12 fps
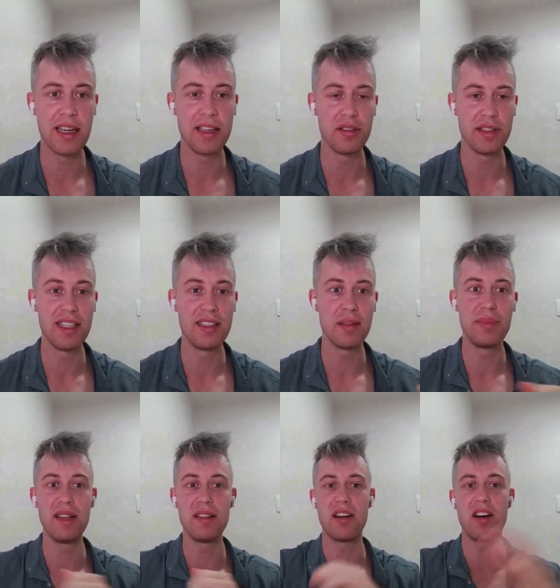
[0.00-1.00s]
and you'll need to
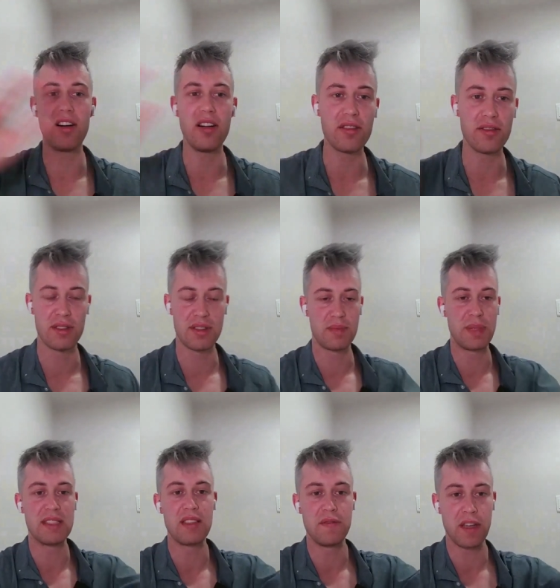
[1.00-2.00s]
build all those
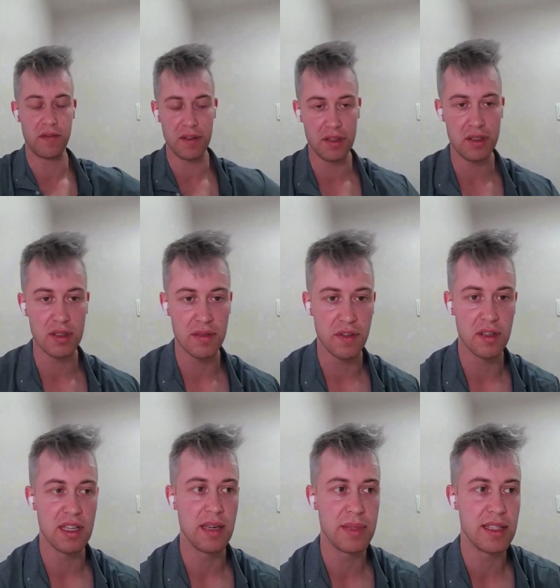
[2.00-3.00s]
specific features for
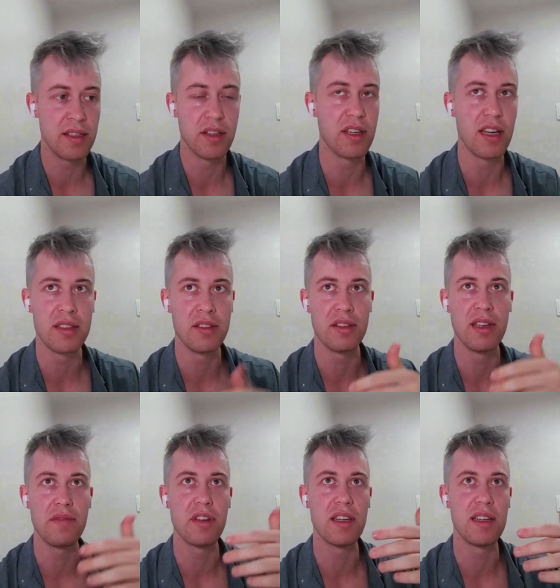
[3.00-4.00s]
them. You're
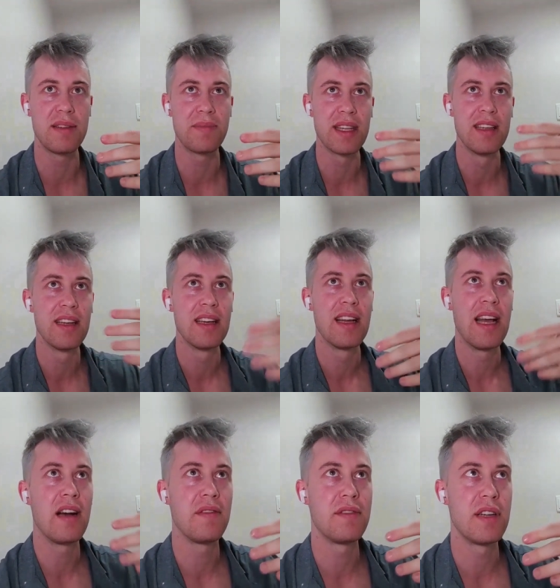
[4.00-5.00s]
never gonna
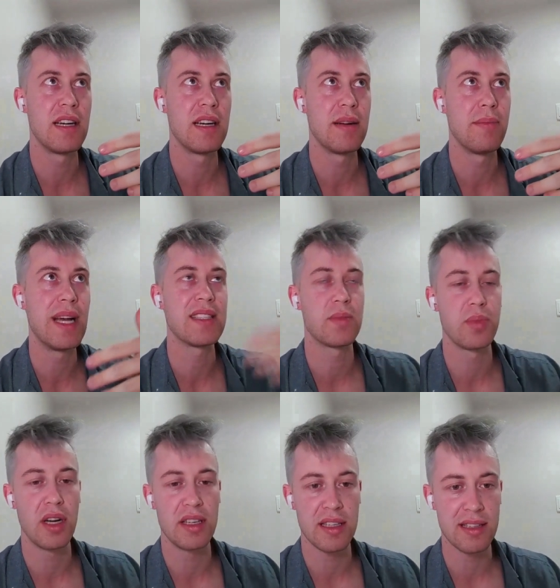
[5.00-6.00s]
have a mass
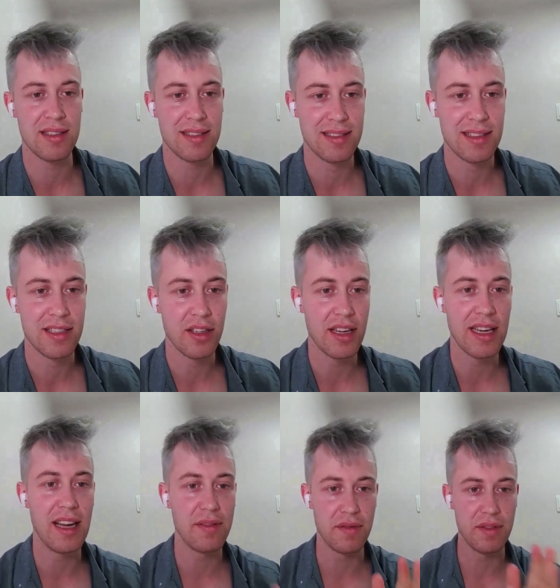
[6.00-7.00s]
product. You're
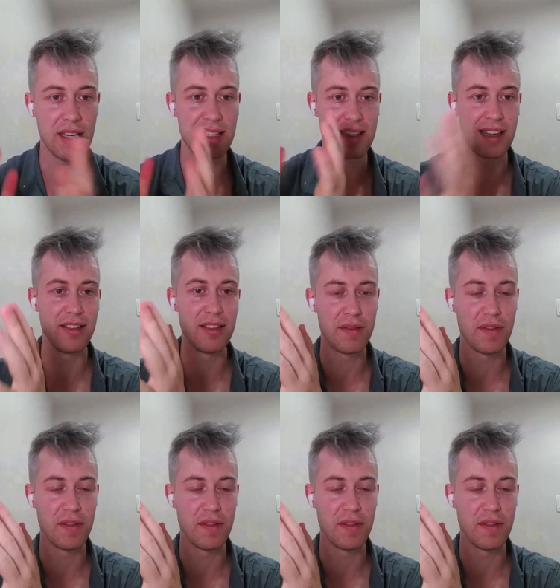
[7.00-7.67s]
gonna have a very tailored